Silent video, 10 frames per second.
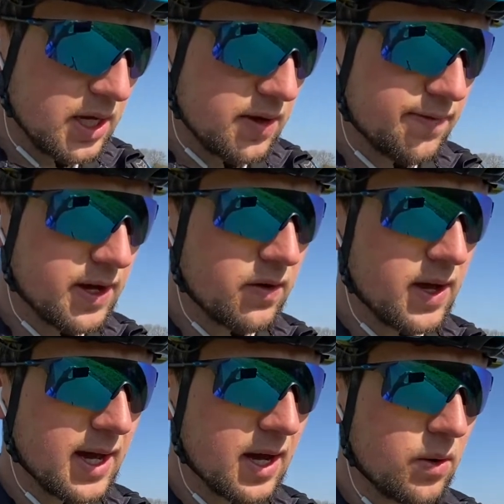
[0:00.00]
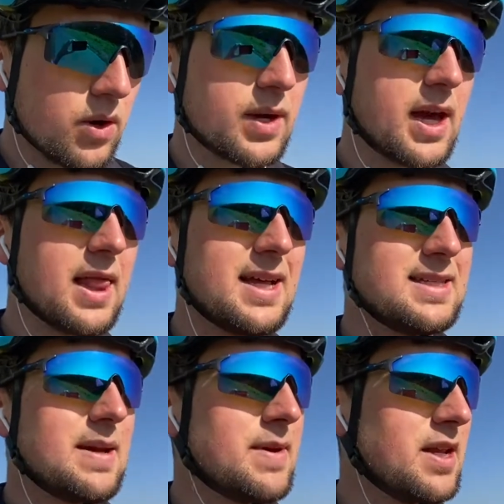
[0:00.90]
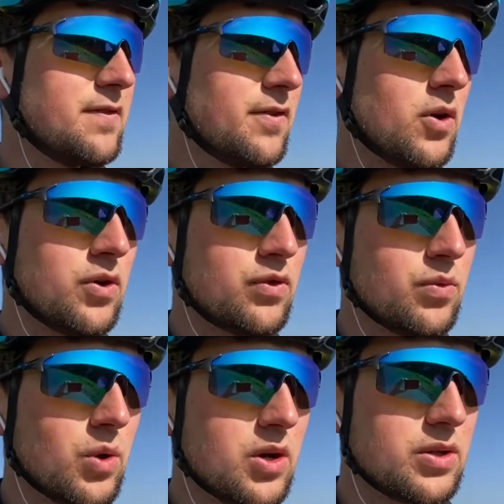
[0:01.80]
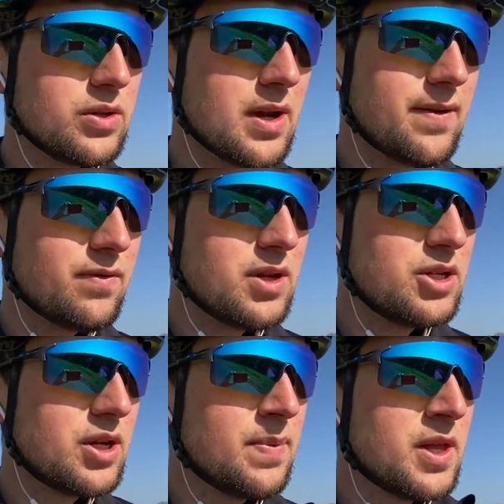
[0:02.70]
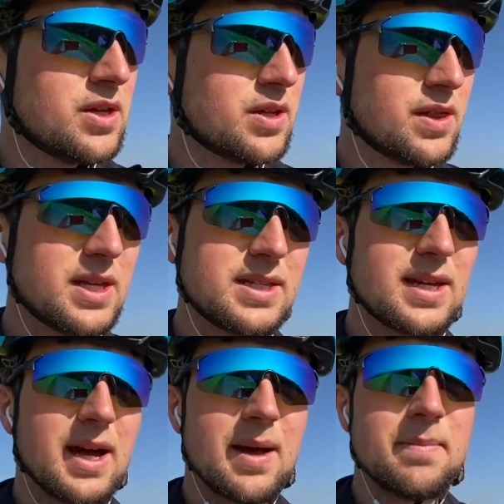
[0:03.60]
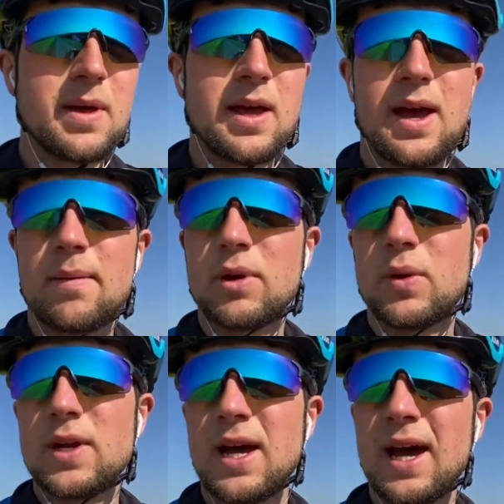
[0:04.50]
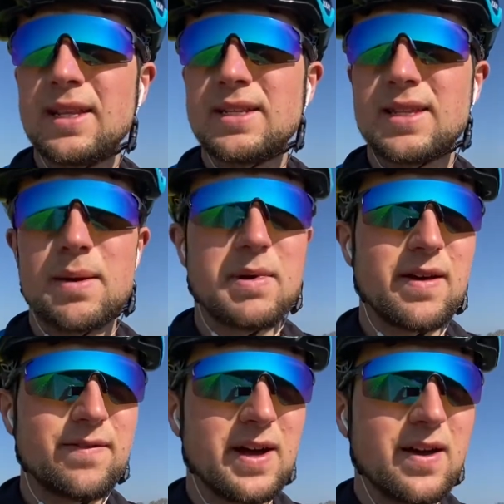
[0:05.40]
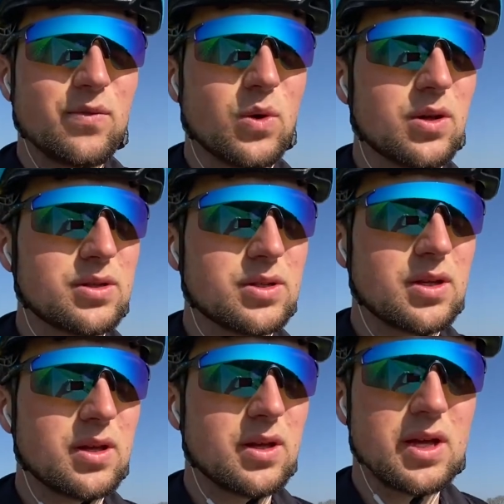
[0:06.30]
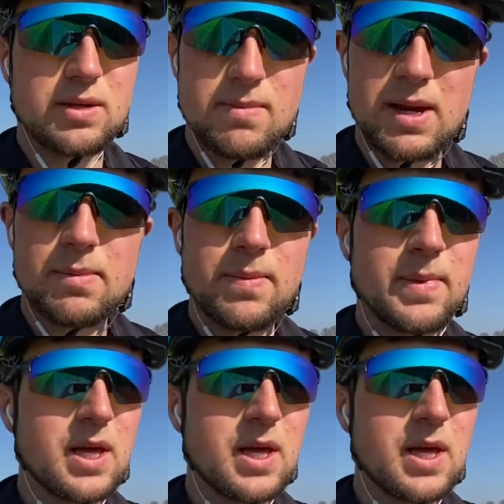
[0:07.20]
figuring out, okay, last time I did 400 watts on average, so this time I'm going to enhance that by 5 watts as a minimum.